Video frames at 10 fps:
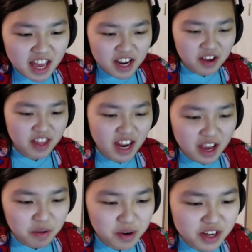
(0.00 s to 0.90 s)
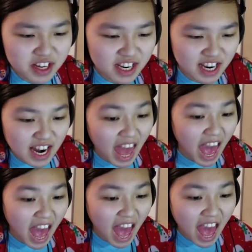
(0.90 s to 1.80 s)
know that I would
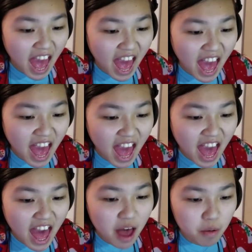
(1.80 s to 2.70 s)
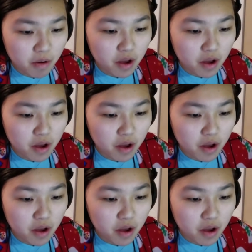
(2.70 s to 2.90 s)
now.